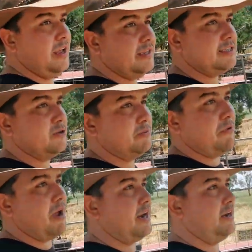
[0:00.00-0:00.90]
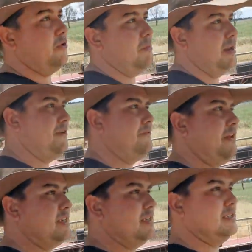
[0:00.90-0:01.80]
and still be running. Normally it
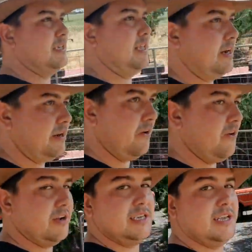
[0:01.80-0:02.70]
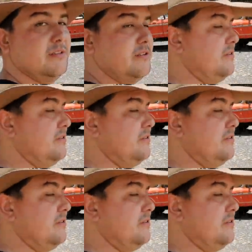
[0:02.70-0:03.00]
finishes and then it dies getting on the